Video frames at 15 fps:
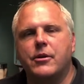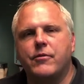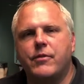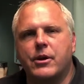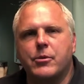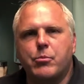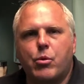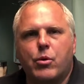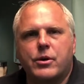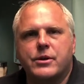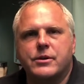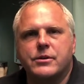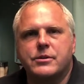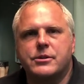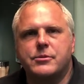very
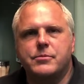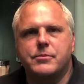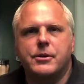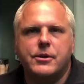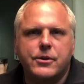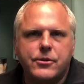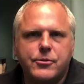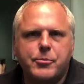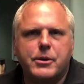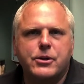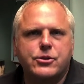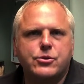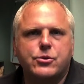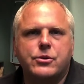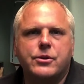important
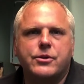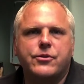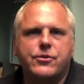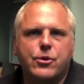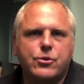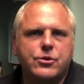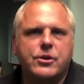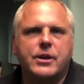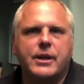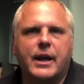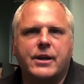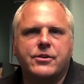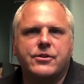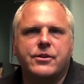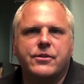spiritual and social
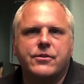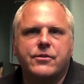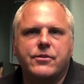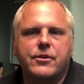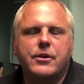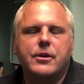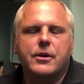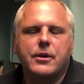connections.